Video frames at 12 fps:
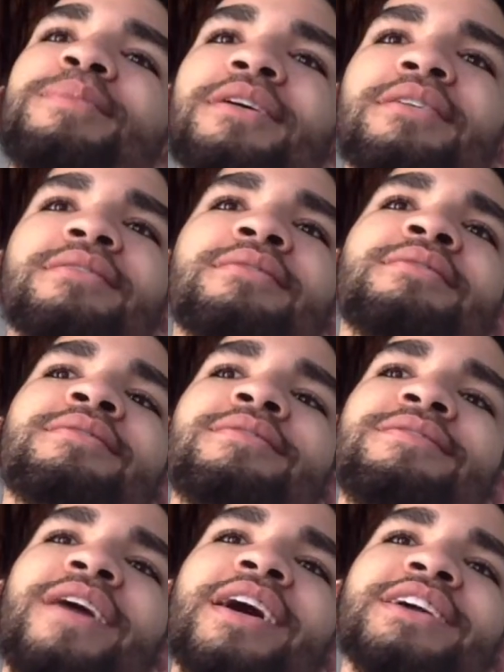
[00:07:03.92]
and
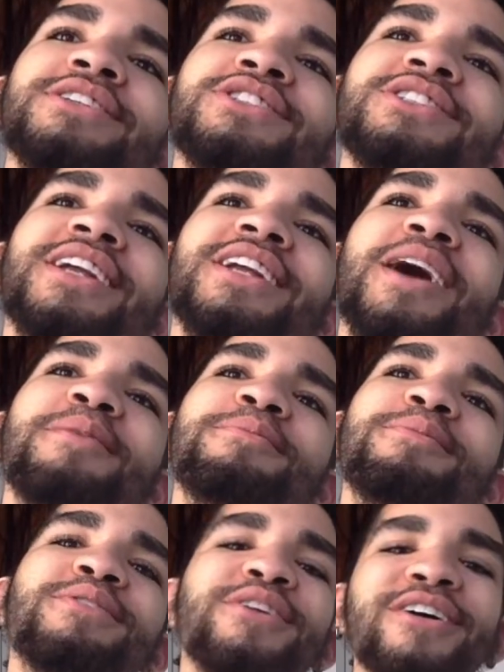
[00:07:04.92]
fucking shit
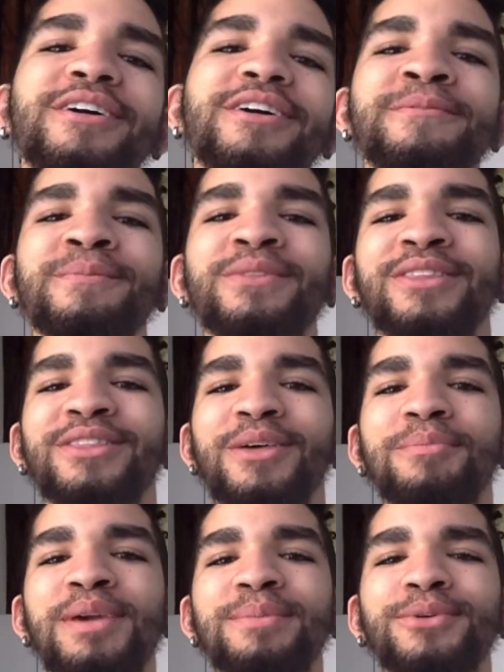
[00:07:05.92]
up for the
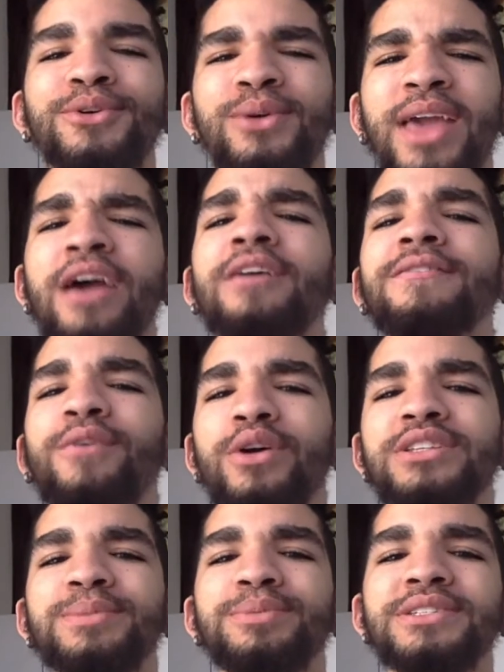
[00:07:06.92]
people who can't
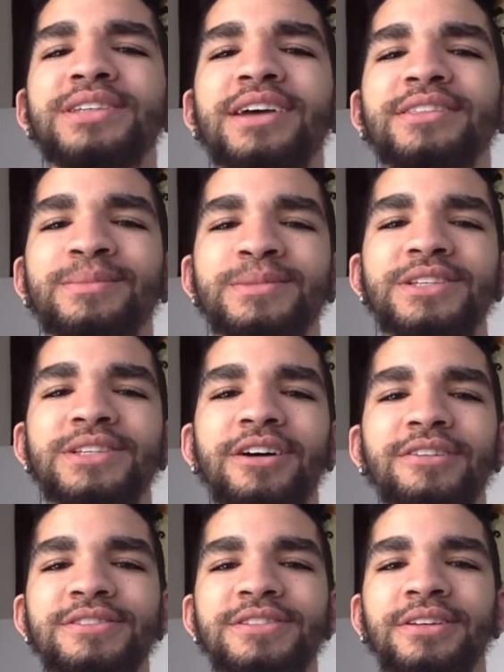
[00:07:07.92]
afford to protect
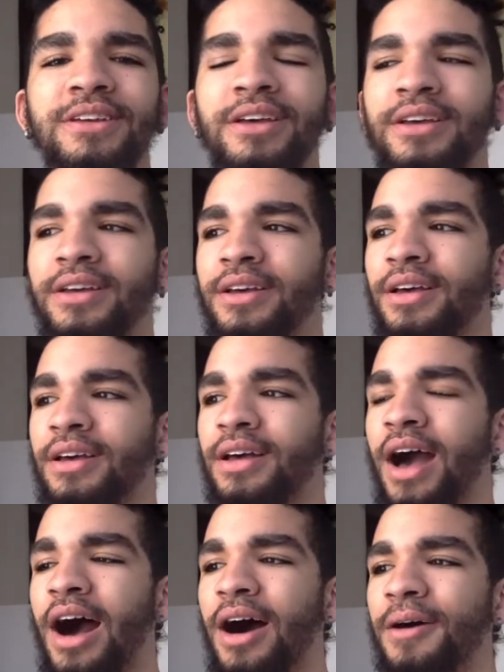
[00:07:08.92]
themselves.
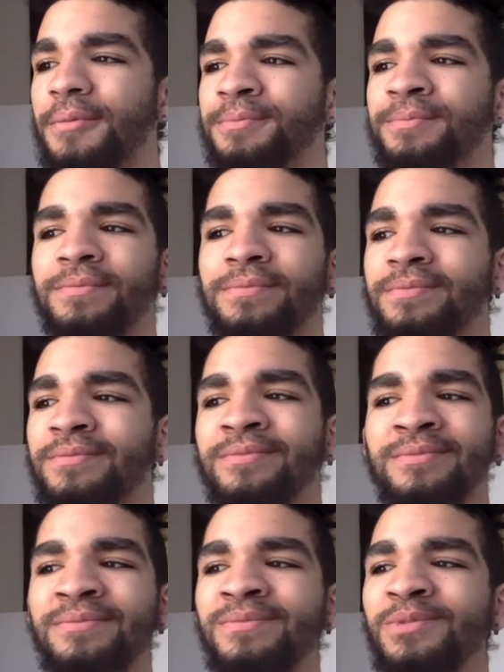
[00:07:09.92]

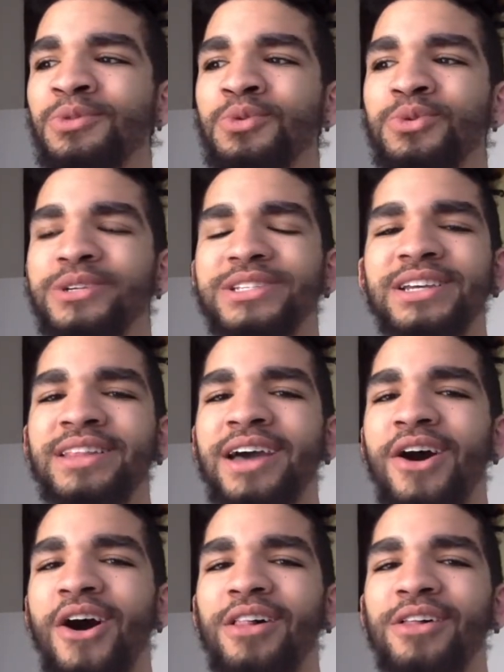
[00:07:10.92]
We're seeing
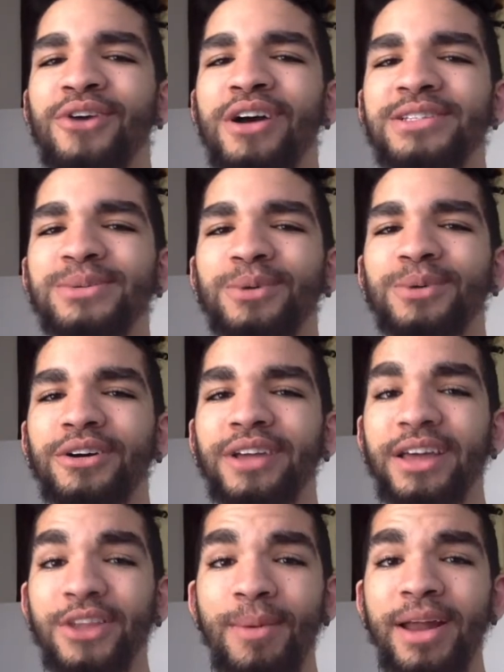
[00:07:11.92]
that all across the world.
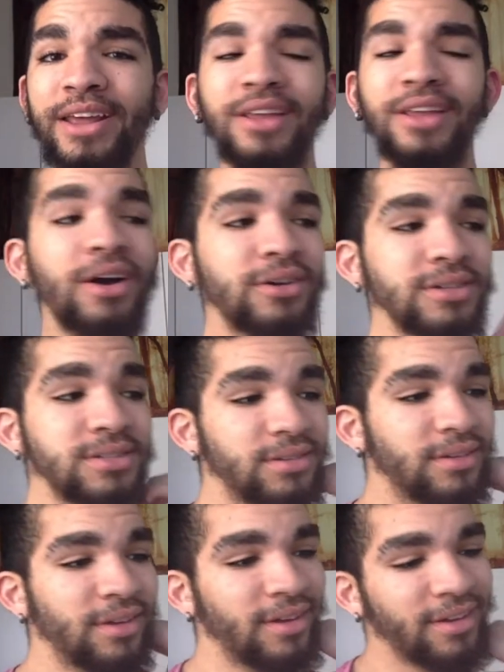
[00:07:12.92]
And nobody knows,
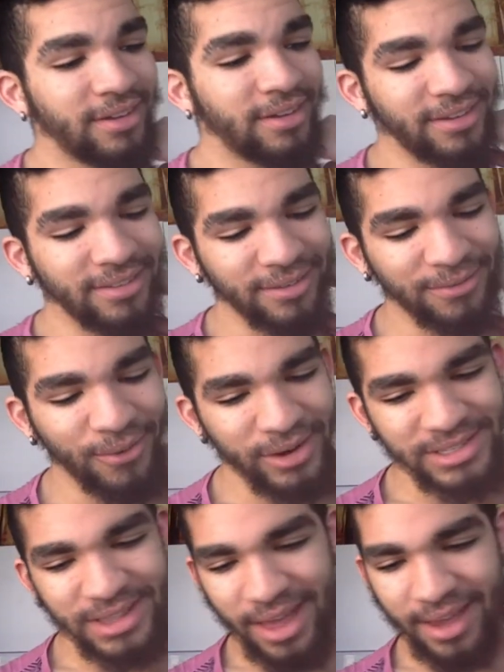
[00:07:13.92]
because of
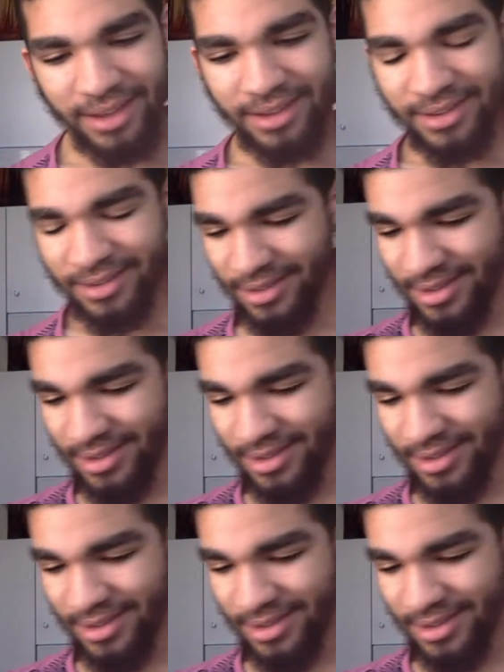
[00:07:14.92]
course, like,